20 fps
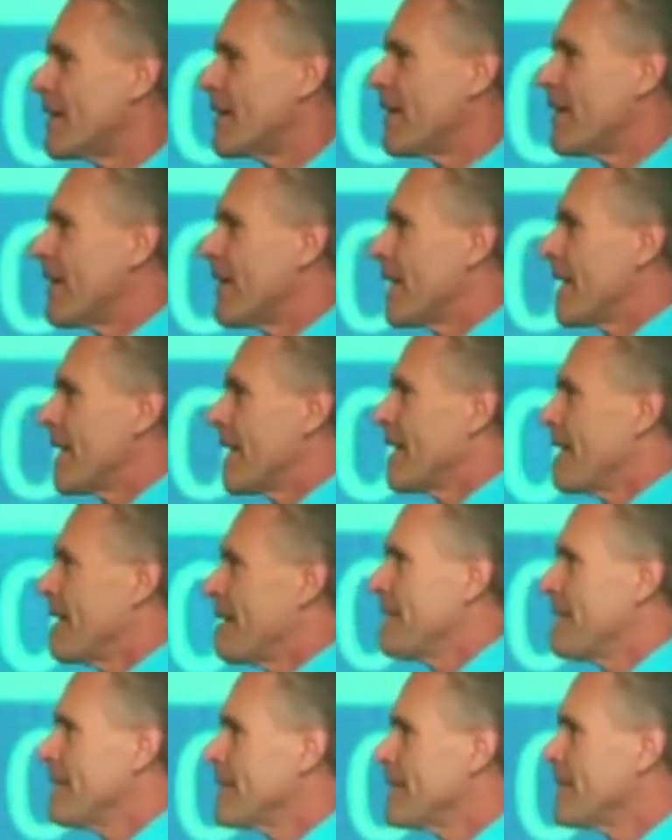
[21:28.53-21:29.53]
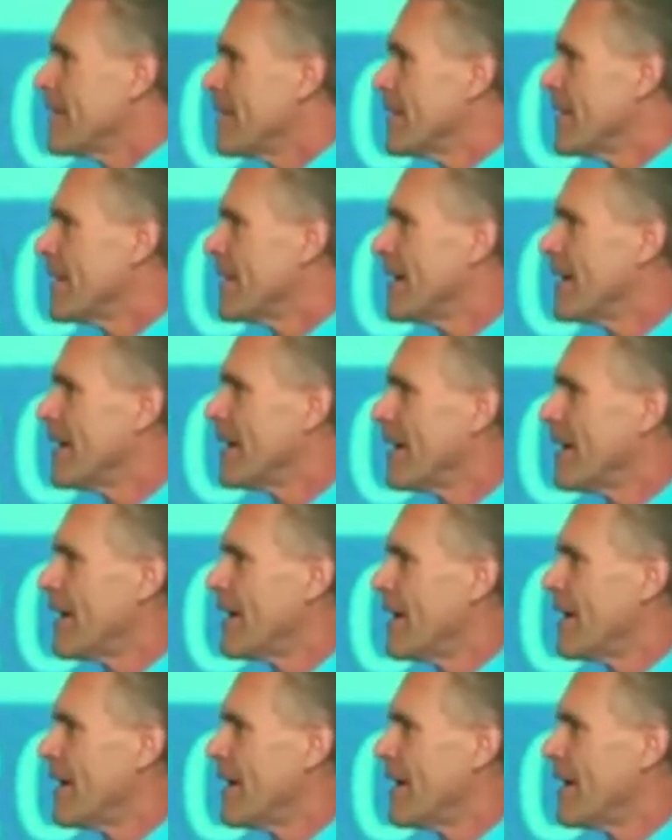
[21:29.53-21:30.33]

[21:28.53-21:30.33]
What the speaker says: No one is speaking in this clip.